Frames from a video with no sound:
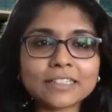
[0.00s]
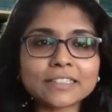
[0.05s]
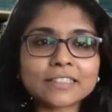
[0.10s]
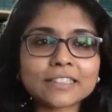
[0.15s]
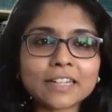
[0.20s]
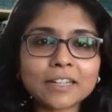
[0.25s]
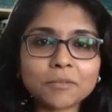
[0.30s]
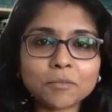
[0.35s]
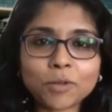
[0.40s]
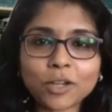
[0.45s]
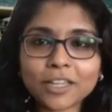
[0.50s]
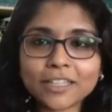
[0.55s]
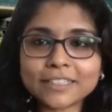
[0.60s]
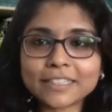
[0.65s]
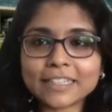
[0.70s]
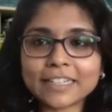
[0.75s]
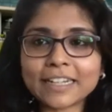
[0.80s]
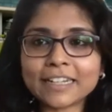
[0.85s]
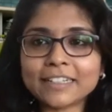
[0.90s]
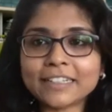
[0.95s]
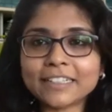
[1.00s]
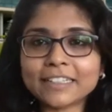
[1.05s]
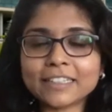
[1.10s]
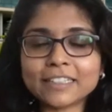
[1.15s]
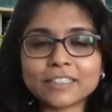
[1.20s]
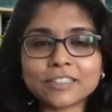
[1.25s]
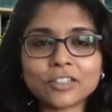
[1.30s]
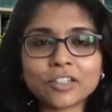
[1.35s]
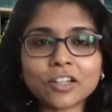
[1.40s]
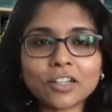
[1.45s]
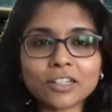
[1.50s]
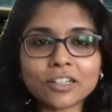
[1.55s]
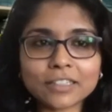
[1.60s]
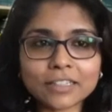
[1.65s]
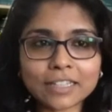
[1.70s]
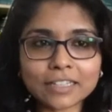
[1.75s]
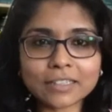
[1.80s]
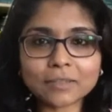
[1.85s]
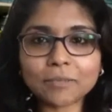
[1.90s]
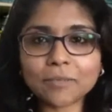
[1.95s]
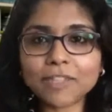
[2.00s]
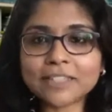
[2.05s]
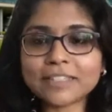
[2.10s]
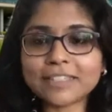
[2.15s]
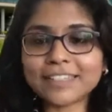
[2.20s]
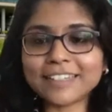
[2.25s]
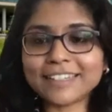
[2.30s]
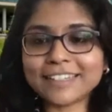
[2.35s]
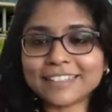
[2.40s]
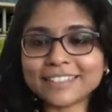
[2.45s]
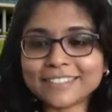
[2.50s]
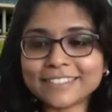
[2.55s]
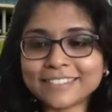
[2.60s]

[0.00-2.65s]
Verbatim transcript: sixth grade boy is attending this talk. That's amazing.